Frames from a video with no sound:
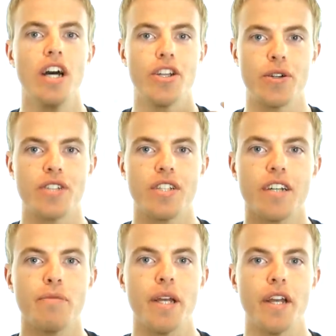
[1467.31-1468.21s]
your state
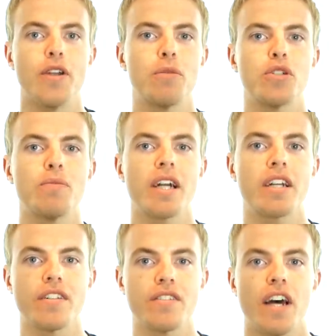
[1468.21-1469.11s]
of being, your
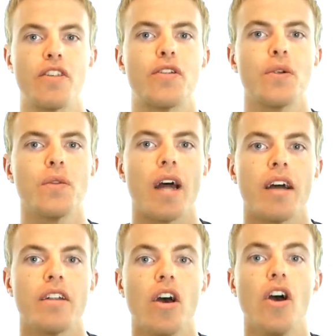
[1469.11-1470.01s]
perspectives, and through that,